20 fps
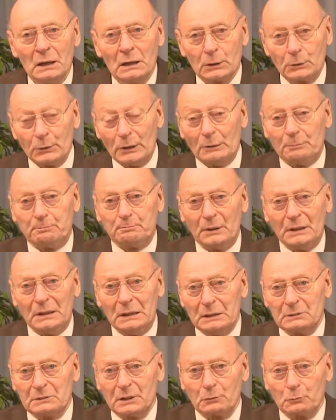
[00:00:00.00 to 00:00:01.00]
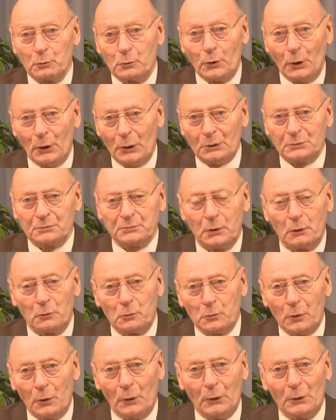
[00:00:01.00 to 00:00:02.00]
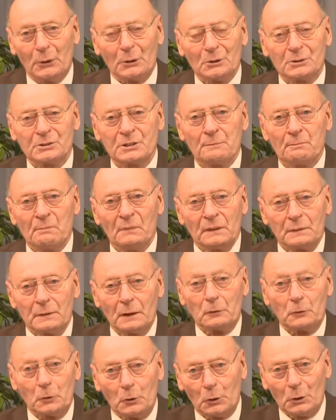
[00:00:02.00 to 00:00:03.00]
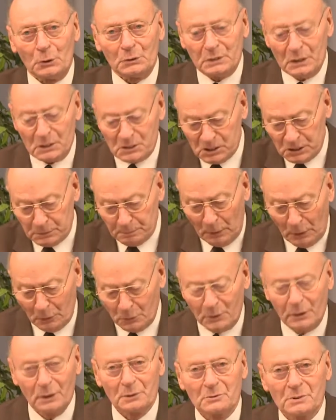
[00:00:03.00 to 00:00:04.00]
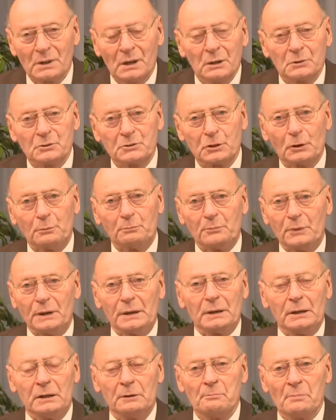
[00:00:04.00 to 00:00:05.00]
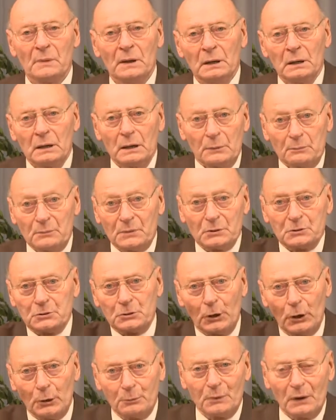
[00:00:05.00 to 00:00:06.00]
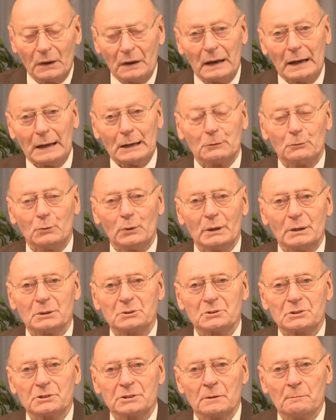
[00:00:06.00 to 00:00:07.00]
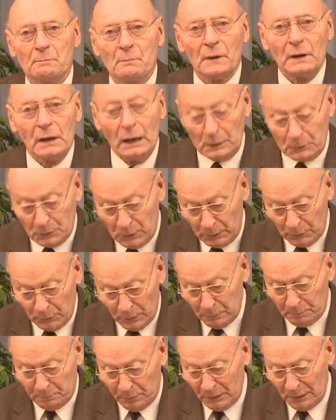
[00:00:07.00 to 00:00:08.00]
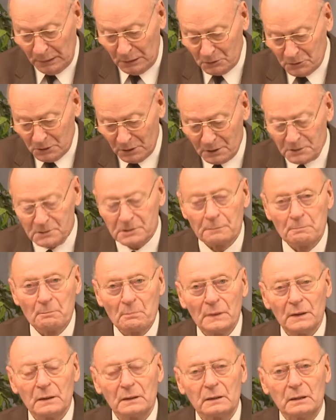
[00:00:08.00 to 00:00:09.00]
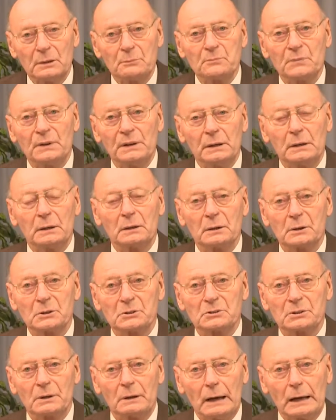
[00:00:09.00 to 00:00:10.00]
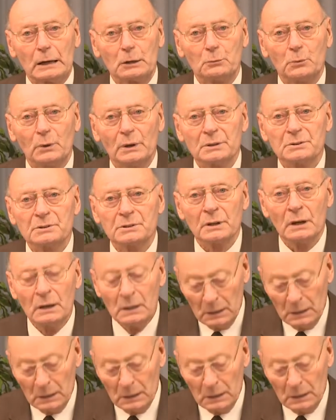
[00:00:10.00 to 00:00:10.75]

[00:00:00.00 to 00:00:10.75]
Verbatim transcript: repeated word for word the Lord had spoken to me in the German language, and he repeated, in the English language